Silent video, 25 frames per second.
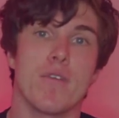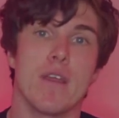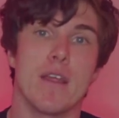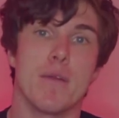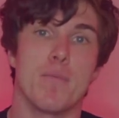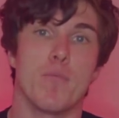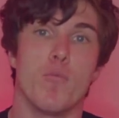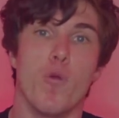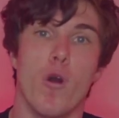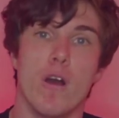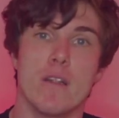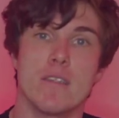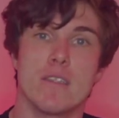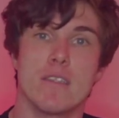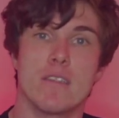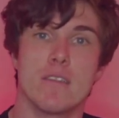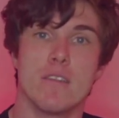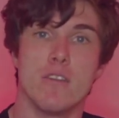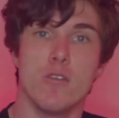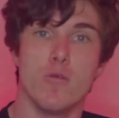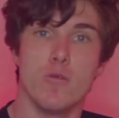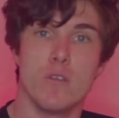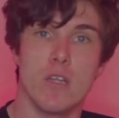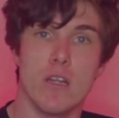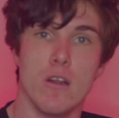It wants
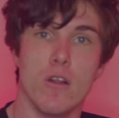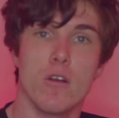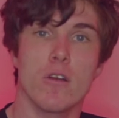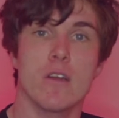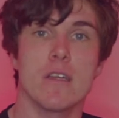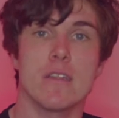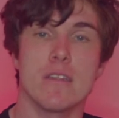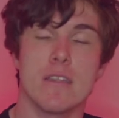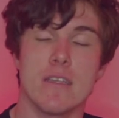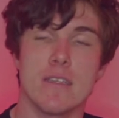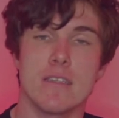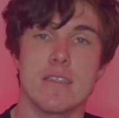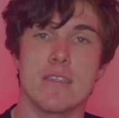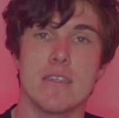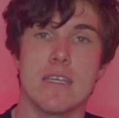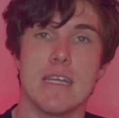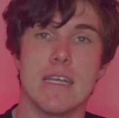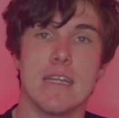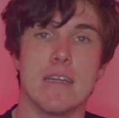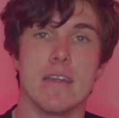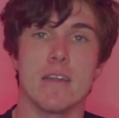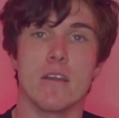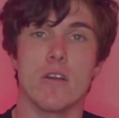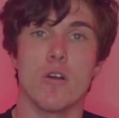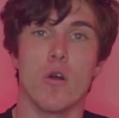you to look at this
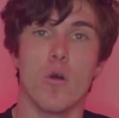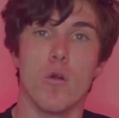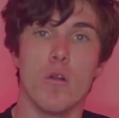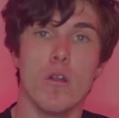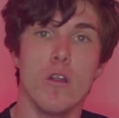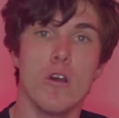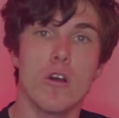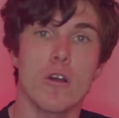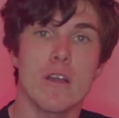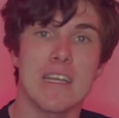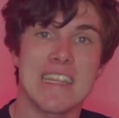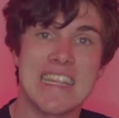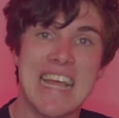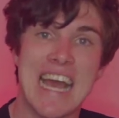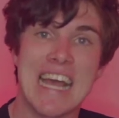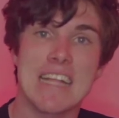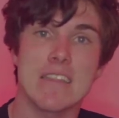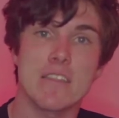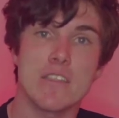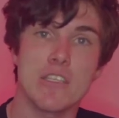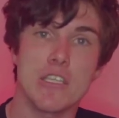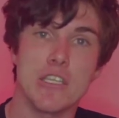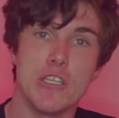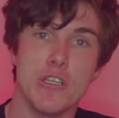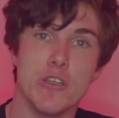scene and go, look,
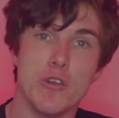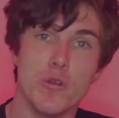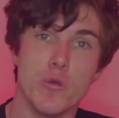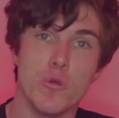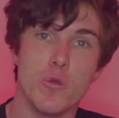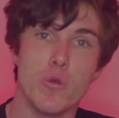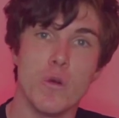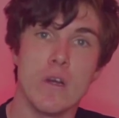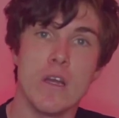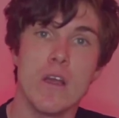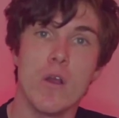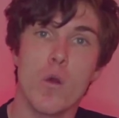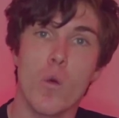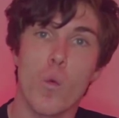that's you.